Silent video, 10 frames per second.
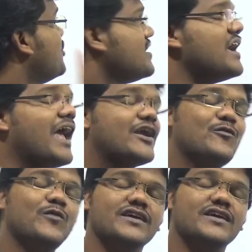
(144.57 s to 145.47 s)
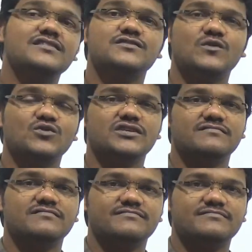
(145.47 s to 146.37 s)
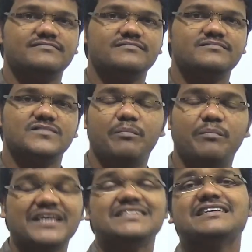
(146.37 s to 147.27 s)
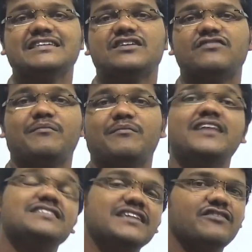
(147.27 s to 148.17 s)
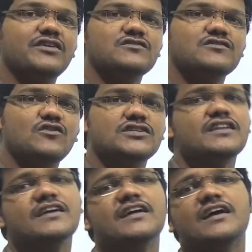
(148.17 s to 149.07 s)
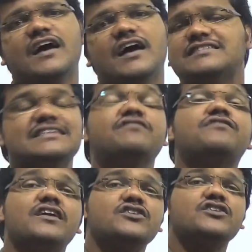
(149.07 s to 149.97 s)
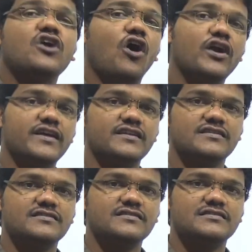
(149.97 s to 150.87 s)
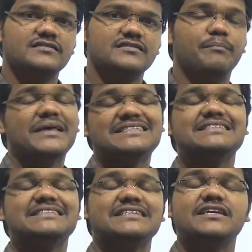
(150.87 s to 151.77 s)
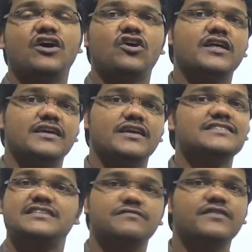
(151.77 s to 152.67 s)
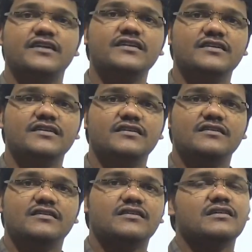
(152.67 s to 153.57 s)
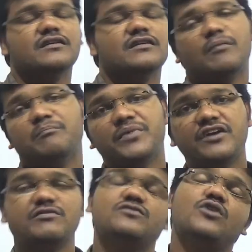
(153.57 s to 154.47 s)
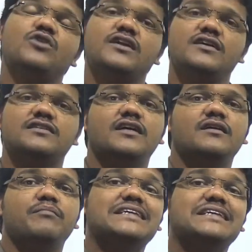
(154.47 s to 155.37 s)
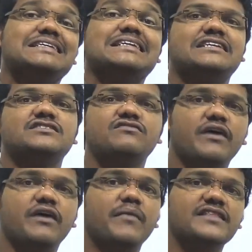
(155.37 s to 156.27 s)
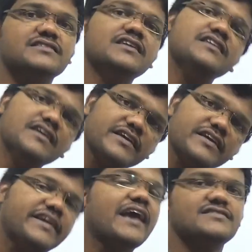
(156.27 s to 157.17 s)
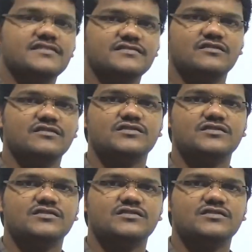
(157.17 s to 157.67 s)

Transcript: Aqueous solution. The basic nature of amines in aqueous solution has different order. The basicity order is different compared with what? The basic nature of amines in gaseous solution.